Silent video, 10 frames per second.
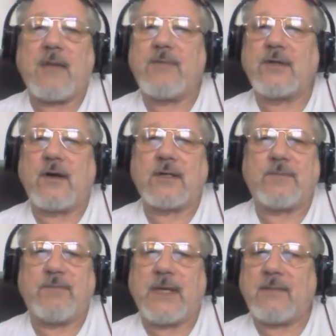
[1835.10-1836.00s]
Bazaars,
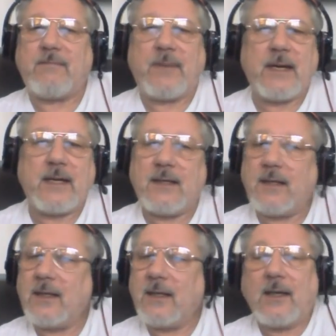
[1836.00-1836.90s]
Pick and Pay,
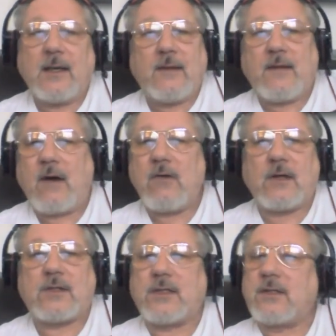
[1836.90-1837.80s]
the whole
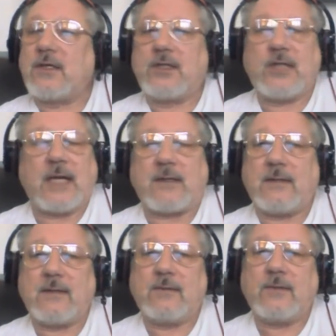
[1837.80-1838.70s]
lot shut.
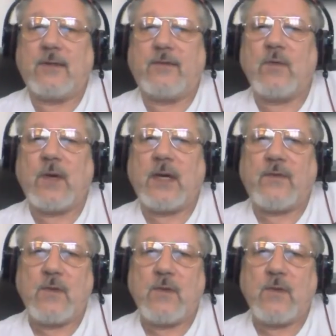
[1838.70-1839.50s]
If you wanted